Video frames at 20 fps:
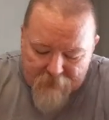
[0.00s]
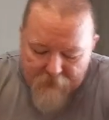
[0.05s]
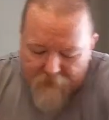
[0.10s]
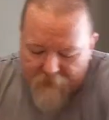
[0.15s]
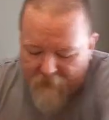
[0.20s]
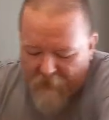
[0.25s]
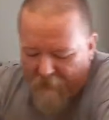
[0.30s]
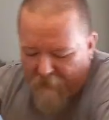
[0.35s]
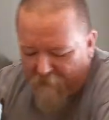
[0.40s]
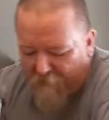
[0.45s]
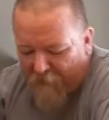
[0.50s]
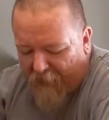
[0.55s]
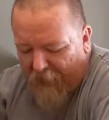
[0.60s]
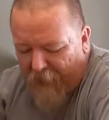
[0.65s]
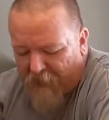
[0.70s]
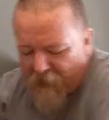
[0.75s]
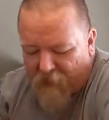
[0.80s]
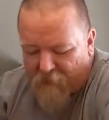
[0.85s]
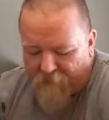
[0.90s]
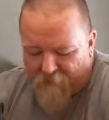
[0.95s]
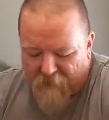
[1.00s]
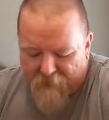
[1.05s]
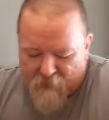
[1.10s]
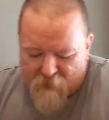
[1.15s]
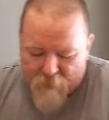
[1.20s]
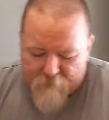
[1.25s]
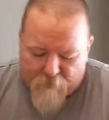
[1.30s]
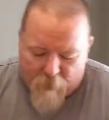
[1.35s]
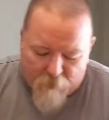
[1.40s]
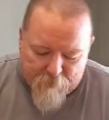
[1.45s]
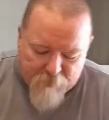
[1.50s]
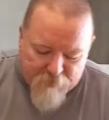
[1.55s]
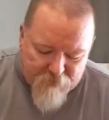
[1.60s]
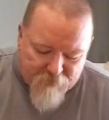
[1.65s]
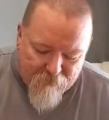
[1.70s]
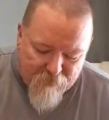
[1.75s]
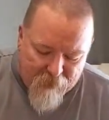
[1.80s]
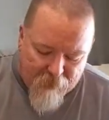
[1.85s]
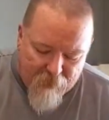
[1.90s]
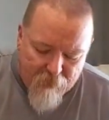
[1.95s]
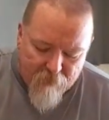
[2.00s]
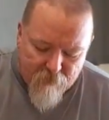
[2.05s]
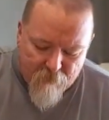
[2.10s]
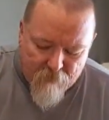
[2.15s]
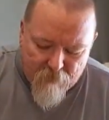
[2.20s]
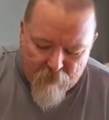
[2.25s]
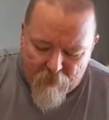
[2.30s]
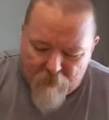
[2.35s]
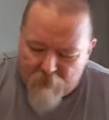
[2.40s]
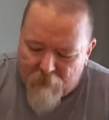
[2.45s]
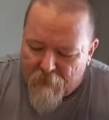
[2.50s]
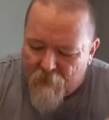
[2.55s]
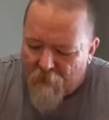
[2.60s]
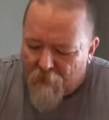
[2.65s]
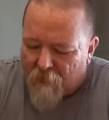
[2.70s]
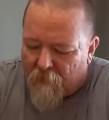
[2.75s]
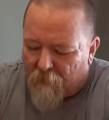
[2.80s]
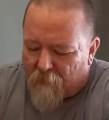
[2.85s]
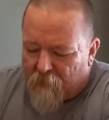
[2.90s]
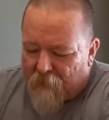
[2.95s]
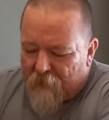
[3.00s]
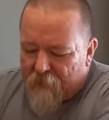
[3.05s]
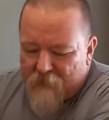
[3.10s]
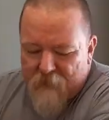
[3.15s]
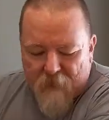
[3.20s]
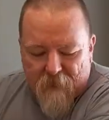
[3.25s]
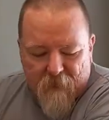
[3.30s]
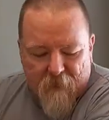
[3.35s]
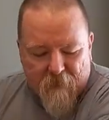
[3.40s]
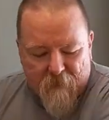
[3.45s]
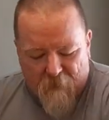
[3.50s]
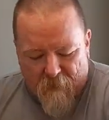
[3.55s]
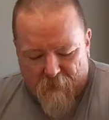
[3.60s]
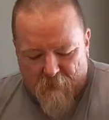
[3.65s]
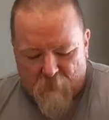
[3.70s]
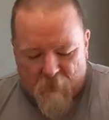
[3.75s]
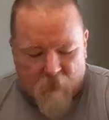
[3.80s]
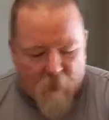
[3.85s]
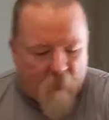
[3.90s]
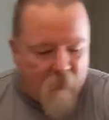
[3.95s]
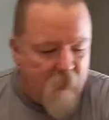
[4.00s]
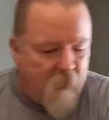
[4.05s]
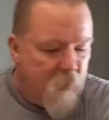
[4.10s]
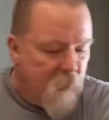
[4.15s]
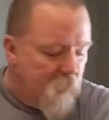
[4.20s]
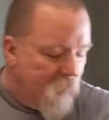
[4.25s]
He can have that. Let's just pop it in there. All right, there we go.